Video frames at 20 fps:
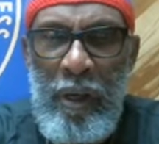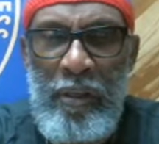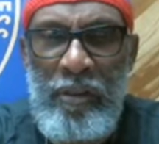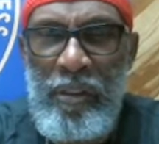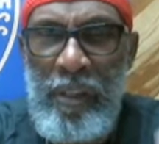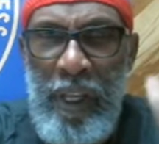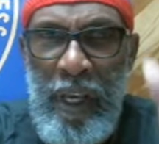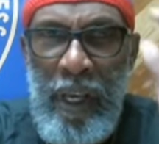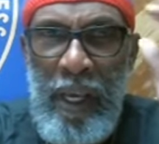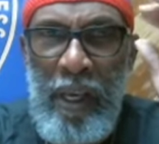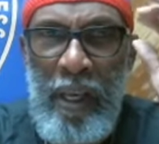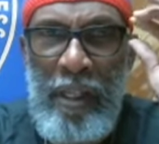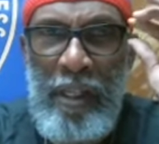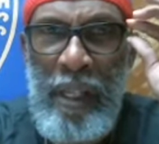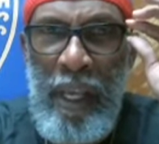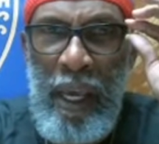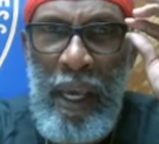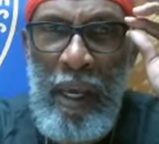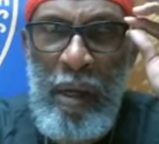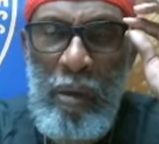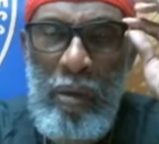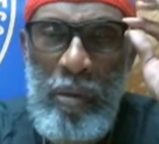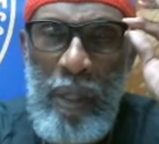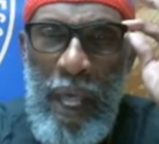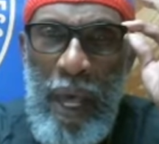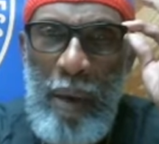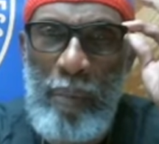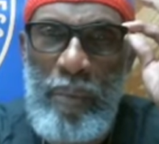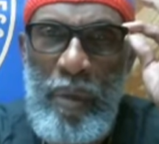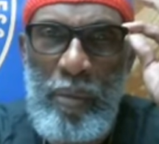understand? They ain't going to
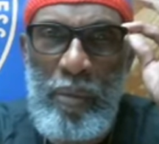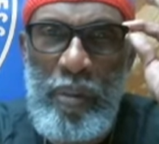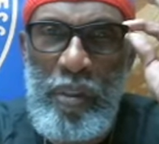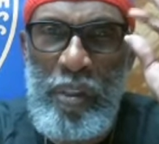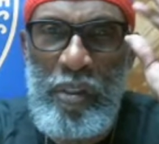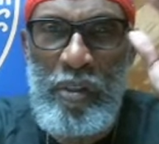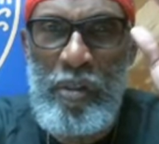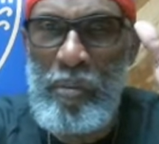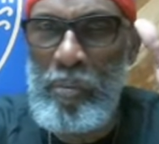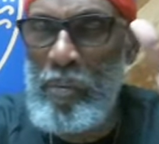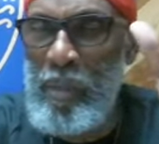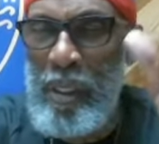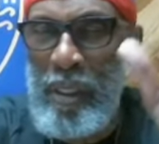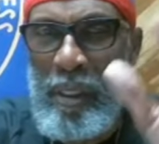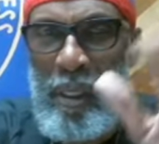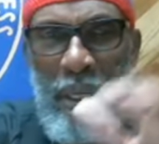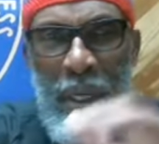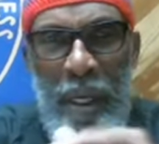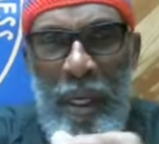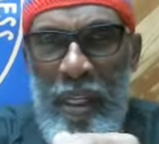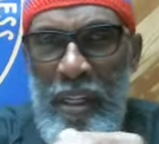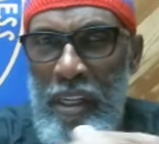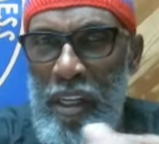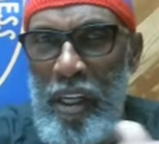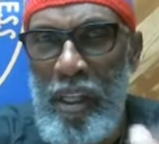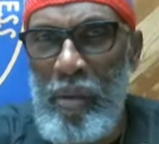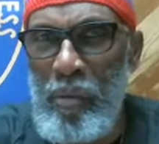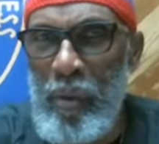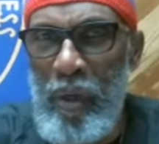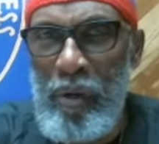allow people just be
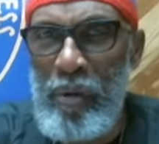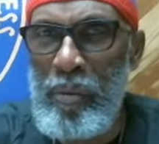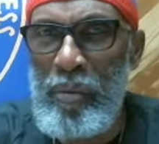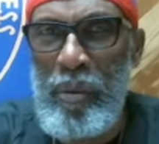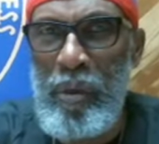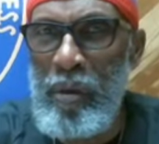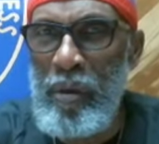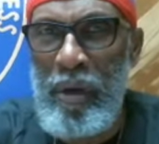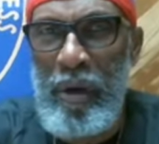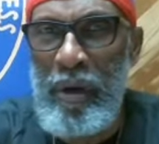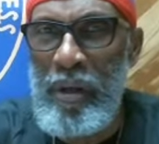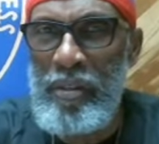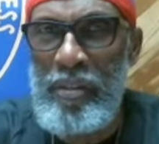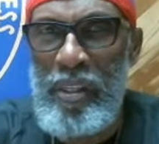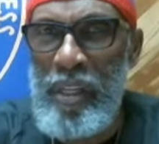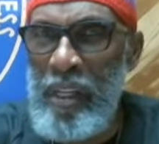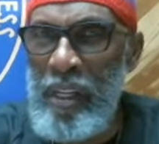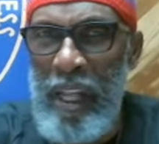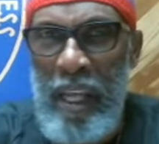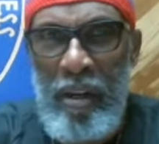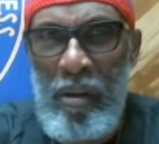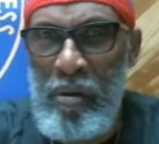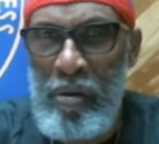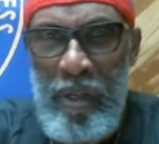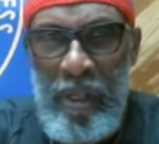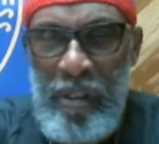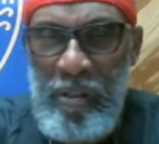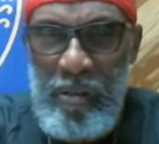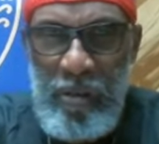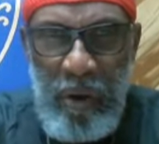dealing with cryptocurrency and they don't
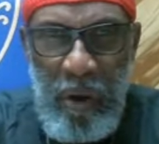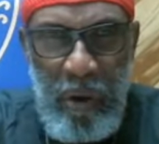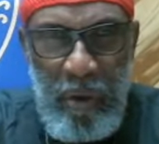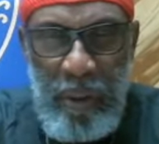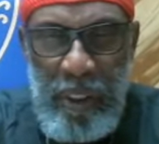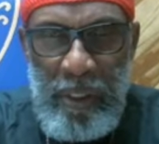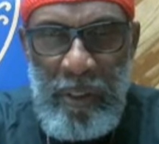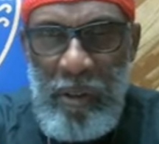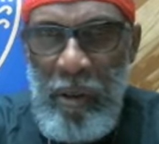control it.